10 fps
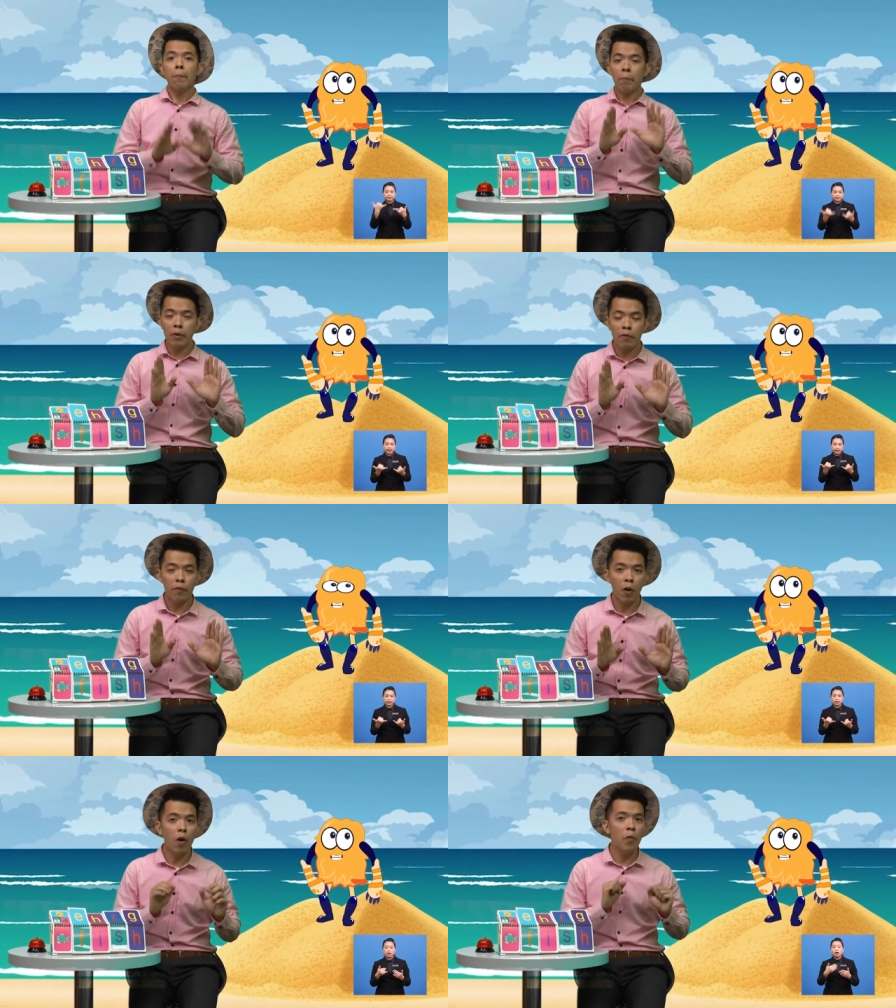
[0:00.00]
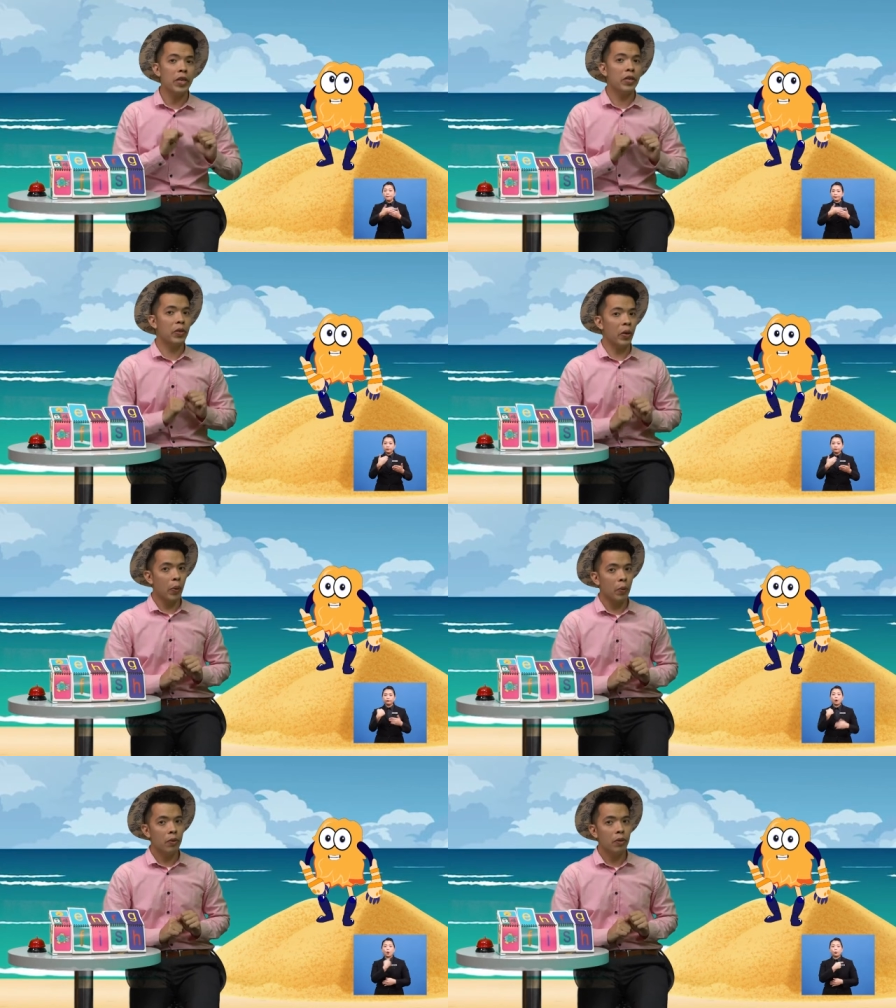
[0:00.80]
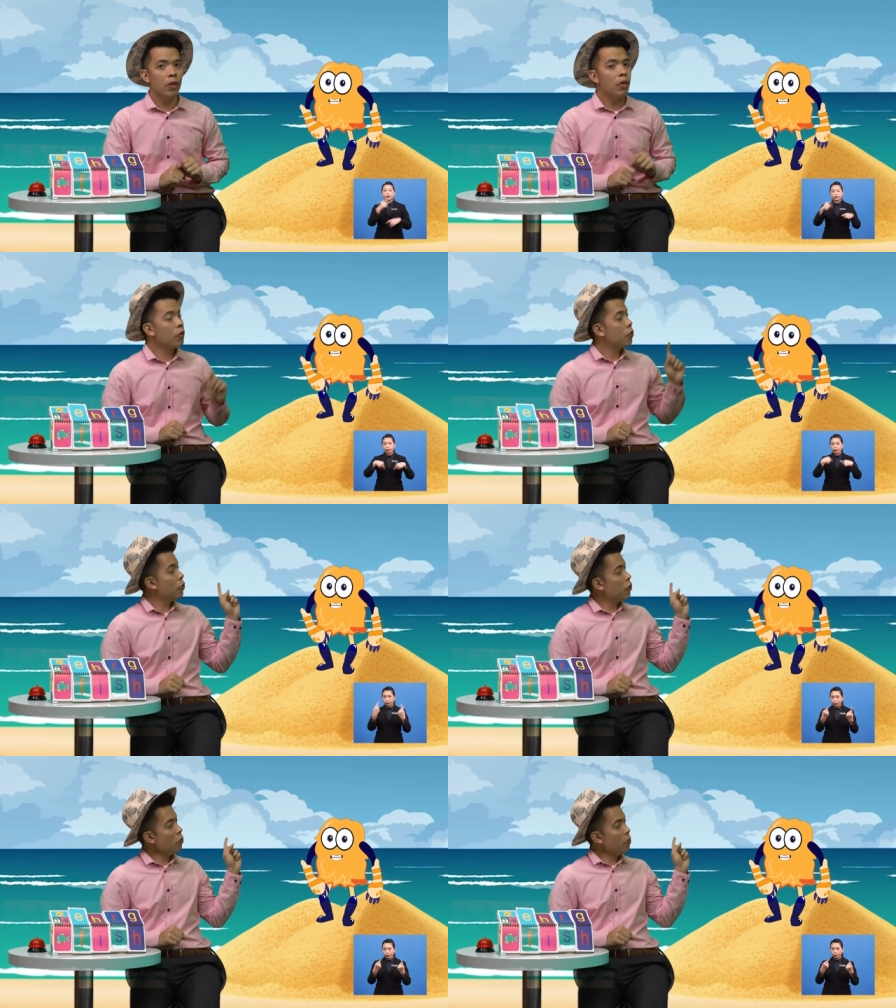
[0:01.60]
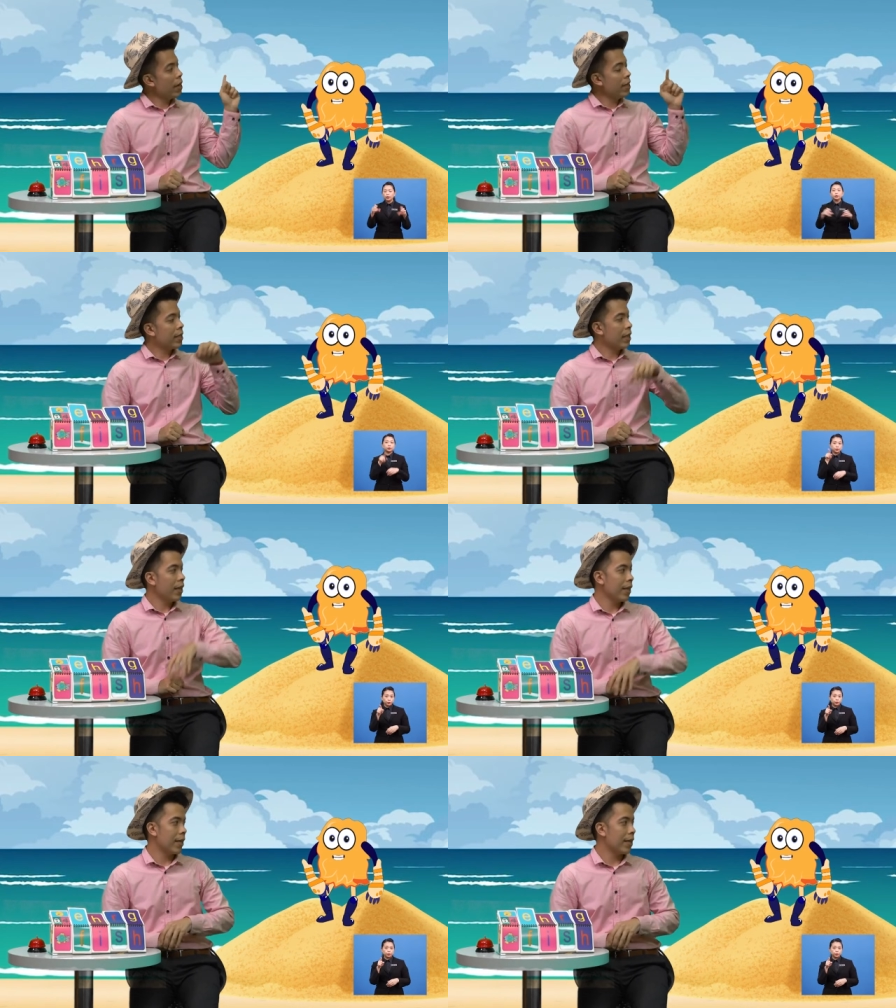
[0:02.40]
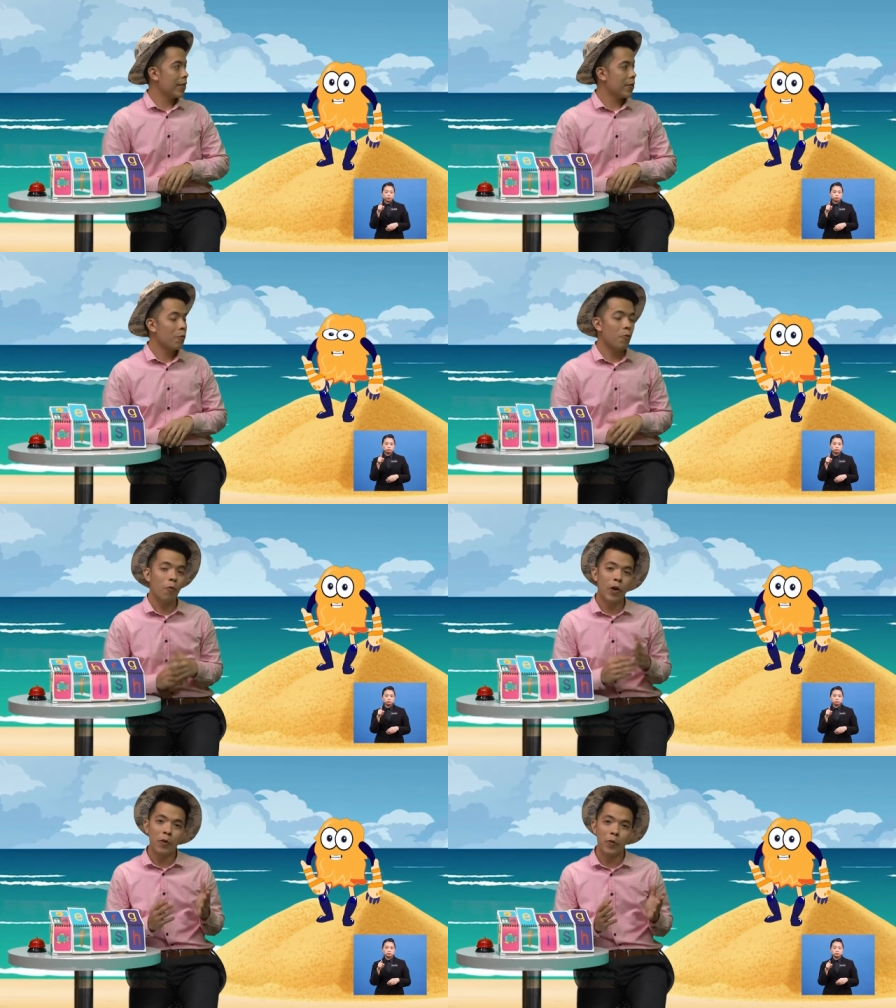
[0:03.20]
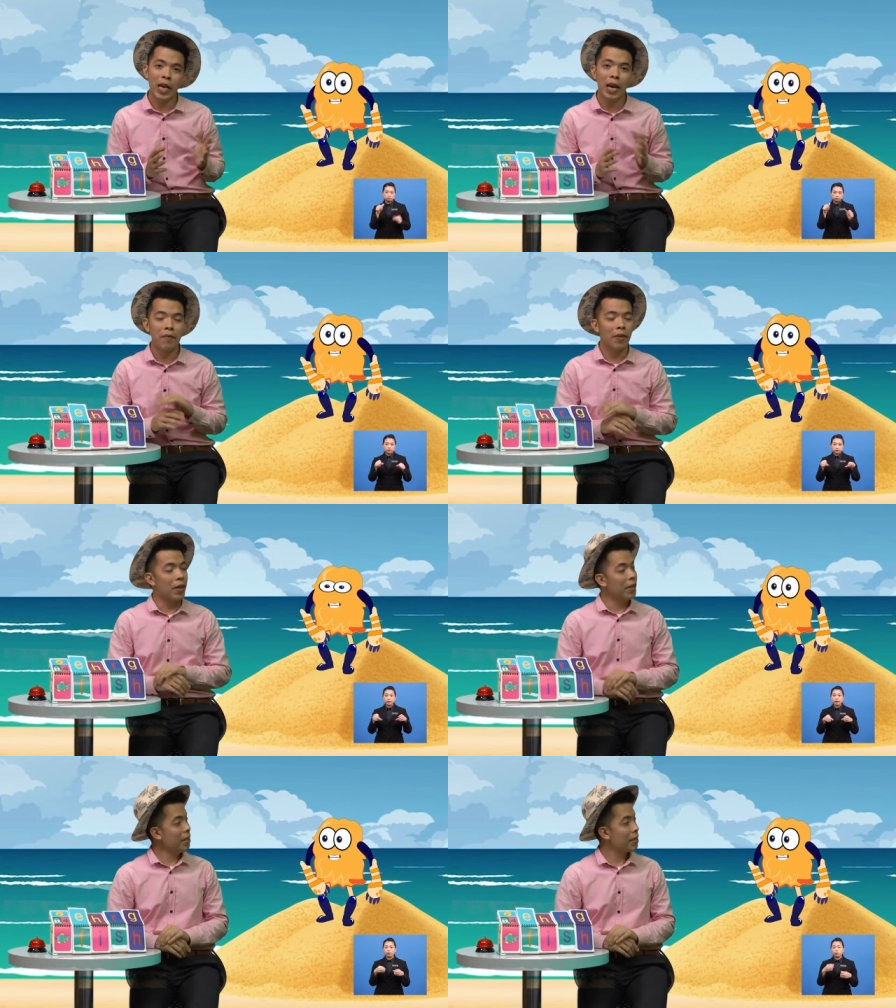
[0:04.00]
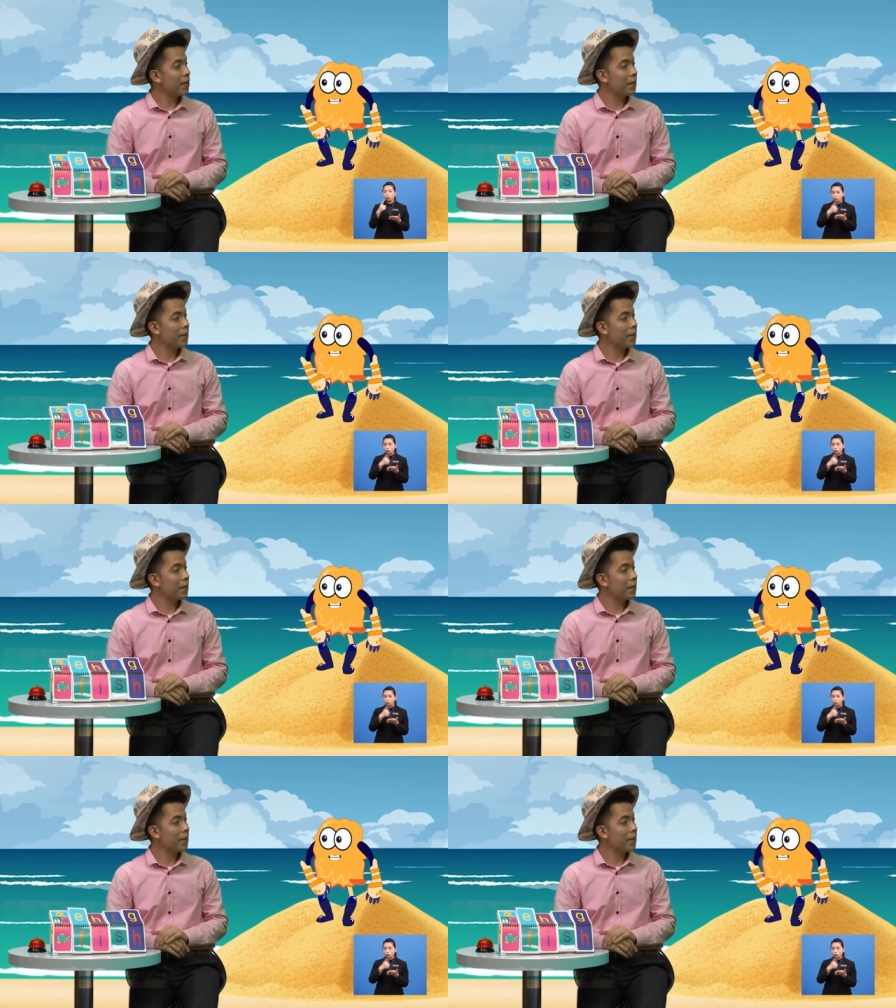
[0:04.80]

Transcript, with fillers: Before we go, Do you mind telling us what we have learned?